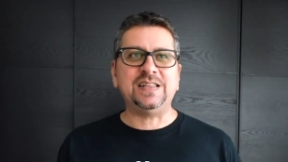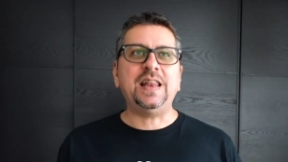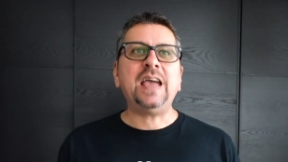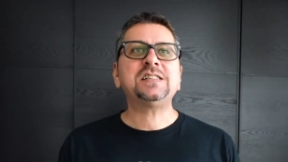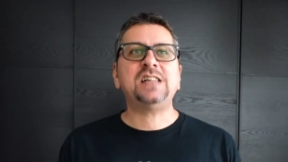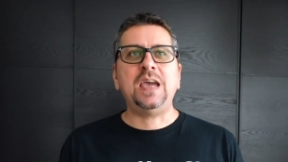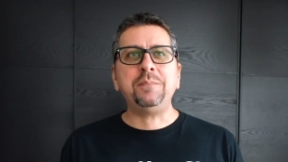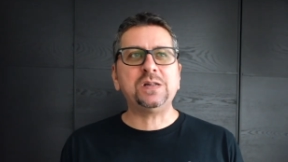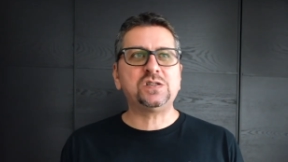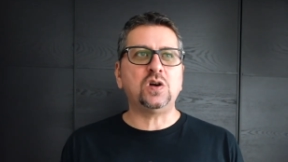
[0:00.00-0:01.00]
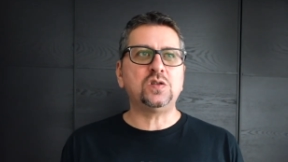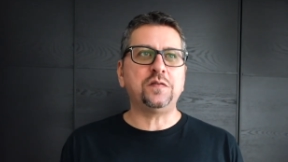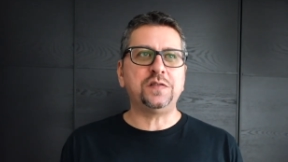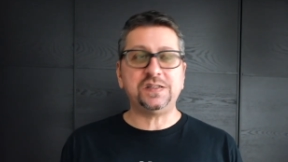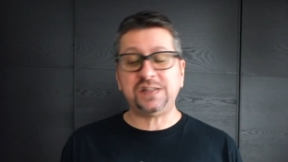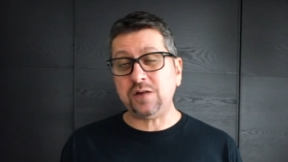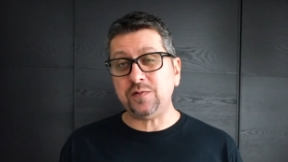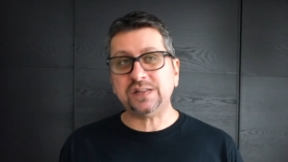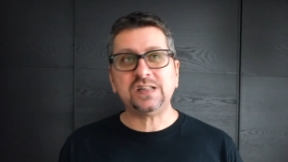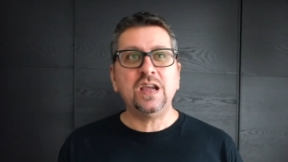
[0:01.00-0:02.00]
the next episode of the
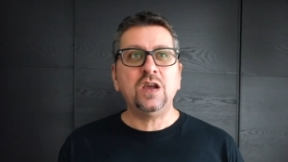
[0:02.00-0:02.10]
series,